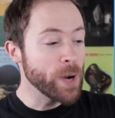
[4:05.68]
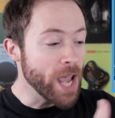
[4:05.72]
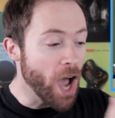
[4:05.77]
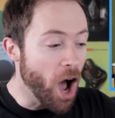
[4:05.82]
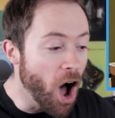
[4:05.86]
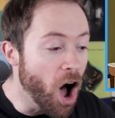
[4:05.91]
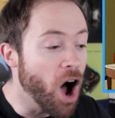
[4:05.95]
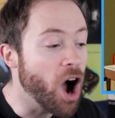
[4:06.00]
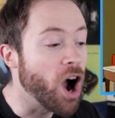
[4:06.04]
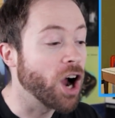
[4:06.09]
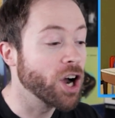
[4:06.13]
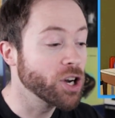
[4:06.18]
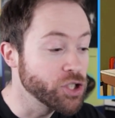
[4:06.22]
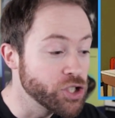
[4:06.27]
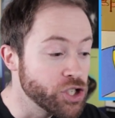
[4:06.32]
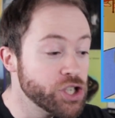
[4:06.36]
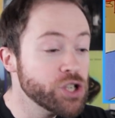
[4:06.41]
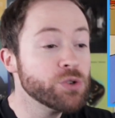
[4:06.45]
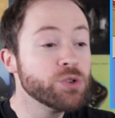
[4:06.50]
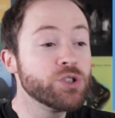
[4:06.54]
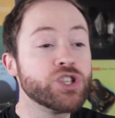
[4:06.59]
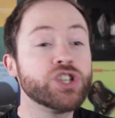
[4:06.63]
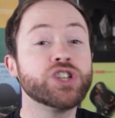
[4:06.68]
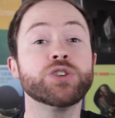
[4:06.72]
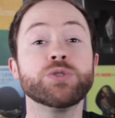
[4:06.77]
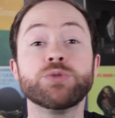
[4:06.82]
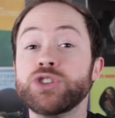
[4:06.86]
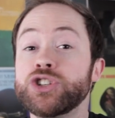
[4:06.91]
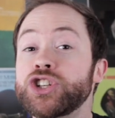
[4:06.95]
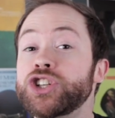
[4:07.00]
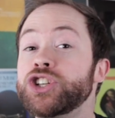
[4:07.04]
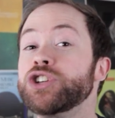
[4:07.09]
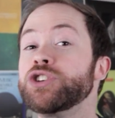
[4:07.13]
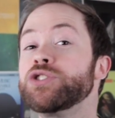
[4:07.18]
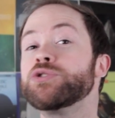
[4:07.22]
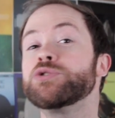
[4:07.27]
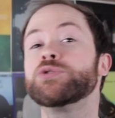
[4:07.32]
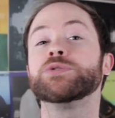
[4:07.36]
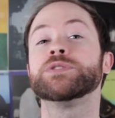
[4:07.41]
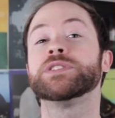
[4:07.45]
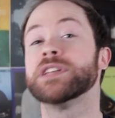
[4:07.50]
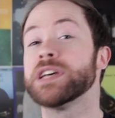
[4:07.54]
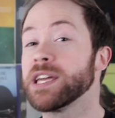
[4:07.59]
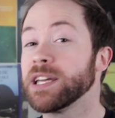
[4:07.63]
we are choo-choo
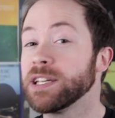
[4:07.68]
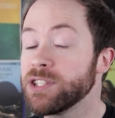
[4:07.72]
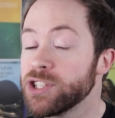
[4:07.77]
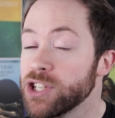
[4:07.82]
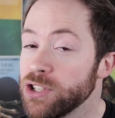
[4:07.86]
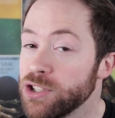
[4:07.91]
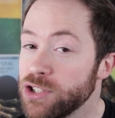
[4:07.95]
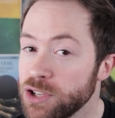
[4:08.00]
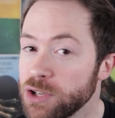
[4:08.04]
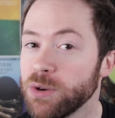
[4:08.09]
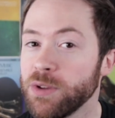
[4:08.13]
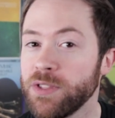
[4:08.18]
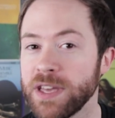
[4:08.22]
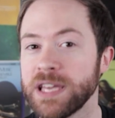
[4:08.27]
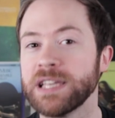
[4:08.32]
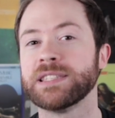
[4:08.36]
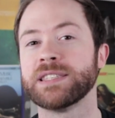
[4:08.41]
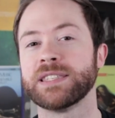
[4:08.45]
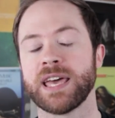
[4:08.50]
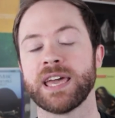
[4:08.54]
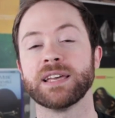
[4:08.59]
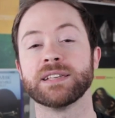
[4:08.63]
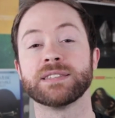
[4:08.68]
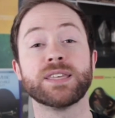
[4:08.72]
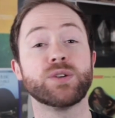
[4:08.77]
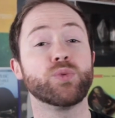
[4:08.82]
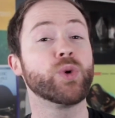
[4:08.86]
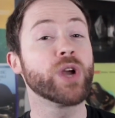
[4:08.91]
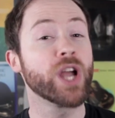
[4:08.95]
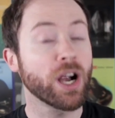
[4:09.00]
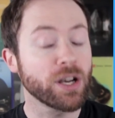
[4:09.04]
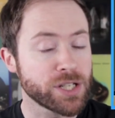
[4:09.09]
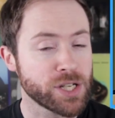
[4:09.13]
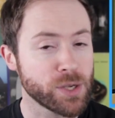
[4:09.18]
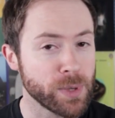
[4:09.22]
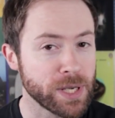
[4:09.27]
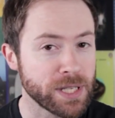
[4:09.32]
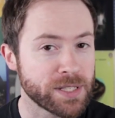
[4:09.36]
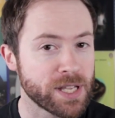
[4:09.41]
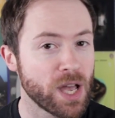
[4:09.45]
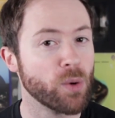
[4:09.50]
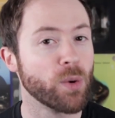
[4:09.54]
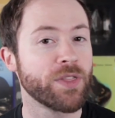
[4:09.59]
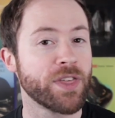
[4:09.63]
choosing to do these things, then we are
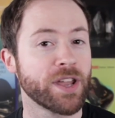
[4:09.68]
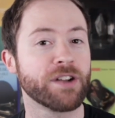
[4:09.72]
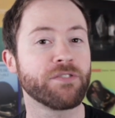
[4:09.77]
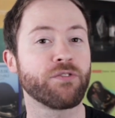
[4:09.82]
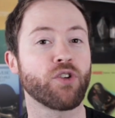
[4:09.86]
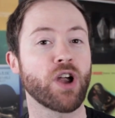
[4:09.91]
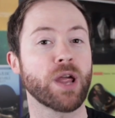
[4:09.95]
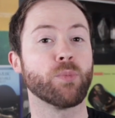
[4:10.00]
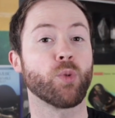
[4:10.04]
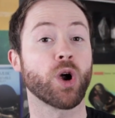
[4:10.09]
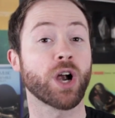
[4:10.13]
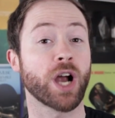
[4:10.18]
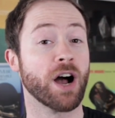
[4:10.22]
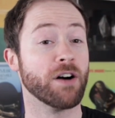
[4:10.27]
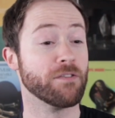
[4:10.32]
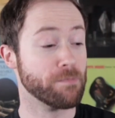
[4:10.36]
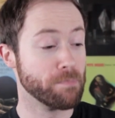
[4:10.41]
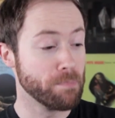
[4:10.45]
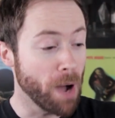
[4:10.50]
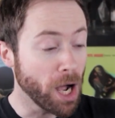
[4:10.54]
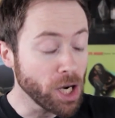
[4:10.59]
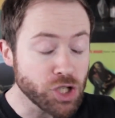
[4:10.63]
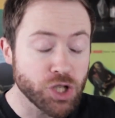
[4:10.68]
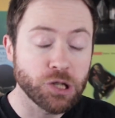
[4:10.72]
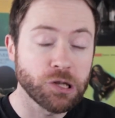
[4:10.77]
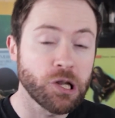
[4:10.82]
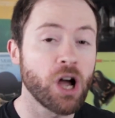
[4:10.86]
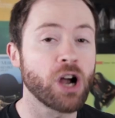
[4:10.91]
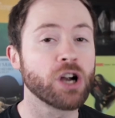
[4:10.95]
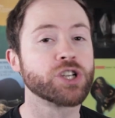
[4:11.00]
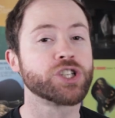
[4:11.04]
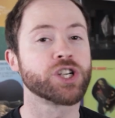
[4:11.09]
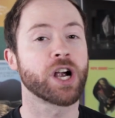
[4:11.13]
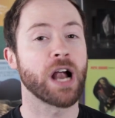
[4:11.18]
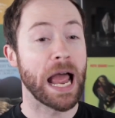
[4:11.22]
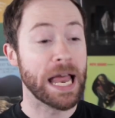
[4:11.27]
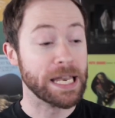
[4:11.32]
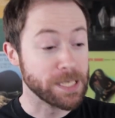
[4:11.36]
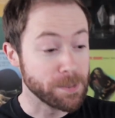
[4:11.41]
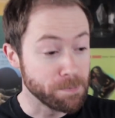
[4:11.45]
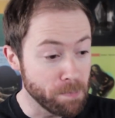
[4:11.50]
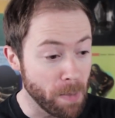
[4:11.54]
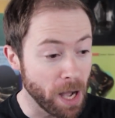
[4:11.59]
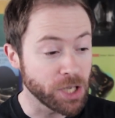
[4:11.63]
doing so within a framework of much larger
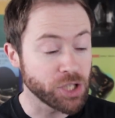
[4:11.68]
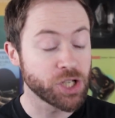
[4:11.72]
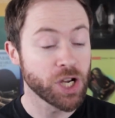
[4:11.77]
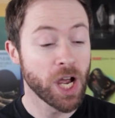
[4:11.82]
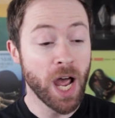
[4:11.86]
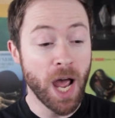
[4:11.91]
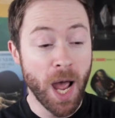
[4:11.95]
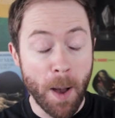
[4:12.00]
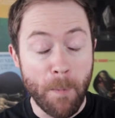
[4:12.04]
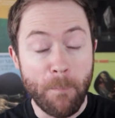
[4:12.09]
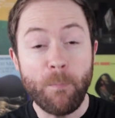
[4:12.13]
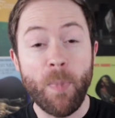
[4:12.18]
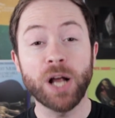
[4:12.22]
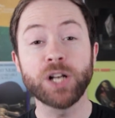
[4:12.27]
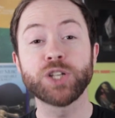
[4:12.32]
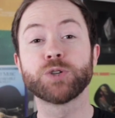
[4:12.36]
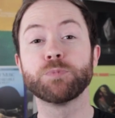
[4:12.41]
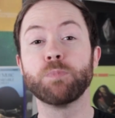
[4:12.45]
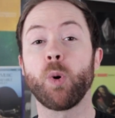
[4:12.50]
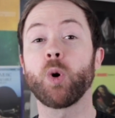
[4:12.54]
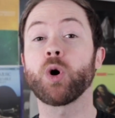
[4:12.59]
and much, much